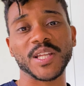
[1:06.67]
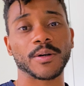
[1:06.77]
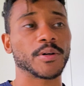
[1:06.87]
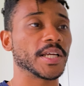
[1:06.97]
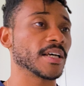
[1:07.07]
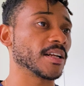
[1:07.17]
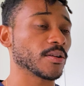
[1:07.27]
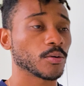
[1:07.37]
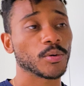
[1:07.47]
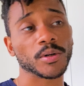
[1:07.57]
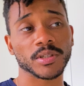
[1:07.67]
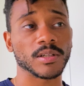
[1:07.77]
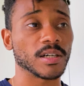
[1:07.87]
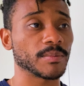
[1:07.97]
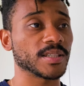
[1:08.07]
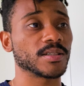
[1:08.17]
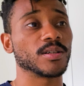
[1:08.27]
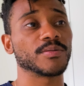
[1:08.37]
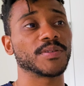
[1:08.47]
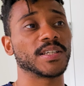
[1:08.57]
creating another world along
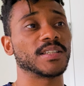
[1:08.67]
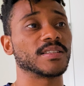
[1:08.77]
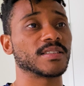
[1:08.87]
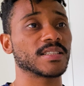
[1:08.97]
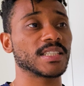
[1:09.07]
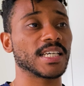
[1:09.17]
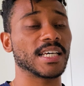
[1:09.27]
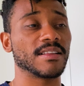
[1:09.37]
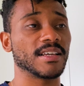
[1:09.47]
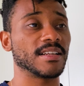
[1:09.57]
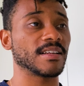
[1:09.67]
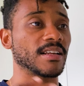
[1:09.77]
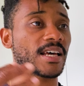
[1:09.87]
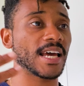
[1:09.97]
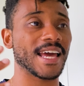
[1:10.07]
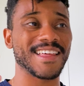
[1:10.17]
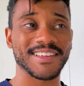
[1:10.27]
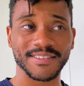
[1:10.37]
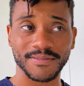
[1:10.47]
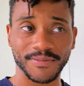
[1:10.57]
myself. And
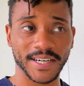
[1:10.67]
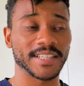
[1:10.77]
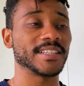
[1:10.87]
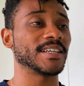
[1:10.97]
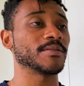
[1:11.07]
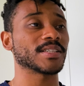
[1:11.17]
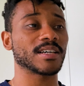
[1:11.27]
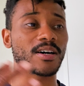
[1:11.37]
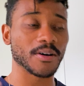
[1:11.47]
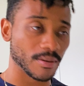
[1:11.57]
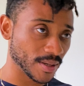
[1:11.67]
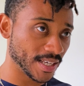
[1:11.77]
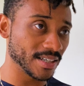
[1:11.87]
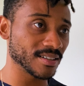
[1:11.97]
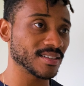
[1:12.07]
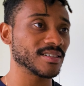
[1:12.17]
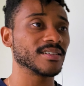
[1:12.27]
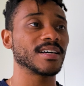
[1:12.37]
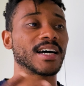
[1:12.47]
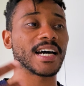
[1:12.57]
then finally I was oh, I'm
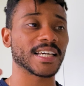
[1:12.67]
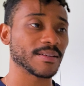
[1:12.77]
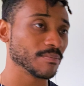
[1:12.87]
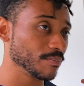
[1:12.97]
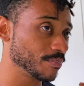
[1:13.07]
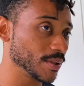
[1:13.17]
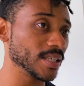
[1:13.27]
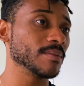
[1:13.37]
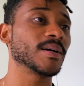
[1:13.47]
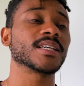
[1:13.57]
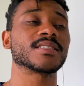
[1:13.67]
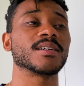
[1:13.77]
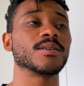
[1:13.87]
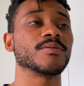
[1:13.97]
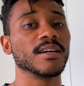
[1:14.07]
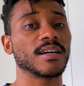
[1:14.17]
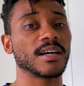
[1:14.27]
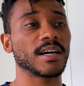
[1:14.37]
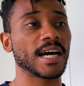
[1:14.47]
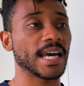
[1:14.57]
here. I can be myself.
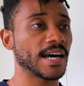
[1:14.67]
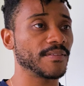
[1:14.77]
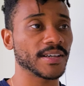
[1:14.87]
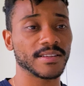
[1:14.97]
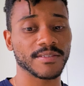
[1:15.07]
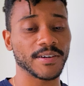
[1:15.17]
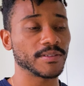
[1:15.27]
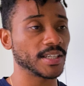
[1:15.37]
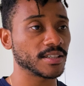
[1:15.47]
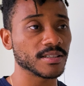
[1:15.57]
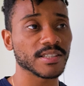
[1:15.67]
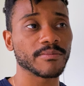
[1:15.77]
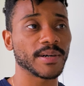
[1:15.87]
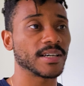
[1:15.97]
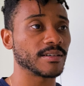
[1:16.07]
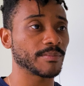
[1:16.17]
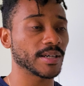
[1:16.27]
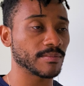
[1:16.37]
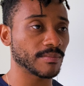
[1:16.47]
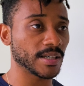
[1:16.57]
I have the foundations of
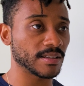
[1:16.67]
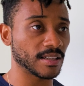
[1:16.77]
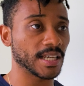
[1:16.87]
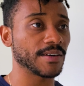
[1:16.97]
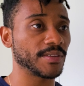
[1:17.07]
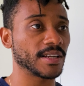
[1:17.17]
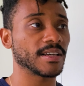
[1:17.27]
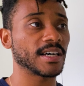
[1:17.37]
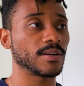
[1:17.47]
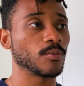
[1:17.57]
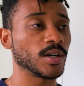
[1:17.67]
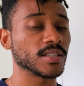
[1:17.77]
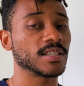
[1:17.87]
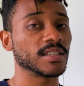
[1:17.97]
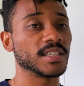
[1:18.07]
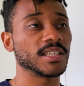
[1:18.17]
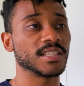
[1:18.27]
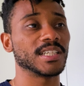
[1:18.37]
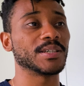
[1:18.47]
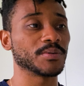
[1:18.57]
the life that I want to lead.
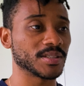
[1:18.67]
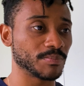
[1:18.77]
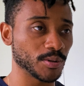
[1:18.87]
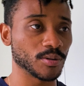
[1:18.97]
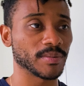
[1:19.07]
And then it was boom,